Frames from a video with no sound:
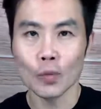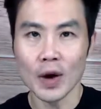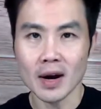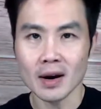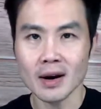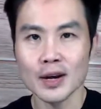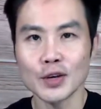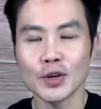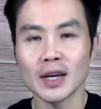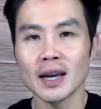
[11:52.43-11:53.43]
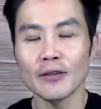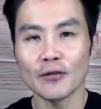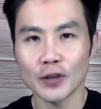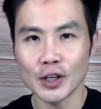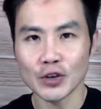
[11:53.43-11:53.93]
where you can get a
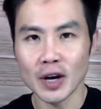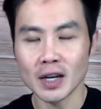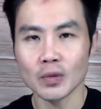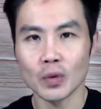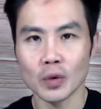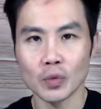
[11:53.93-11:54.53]
free training where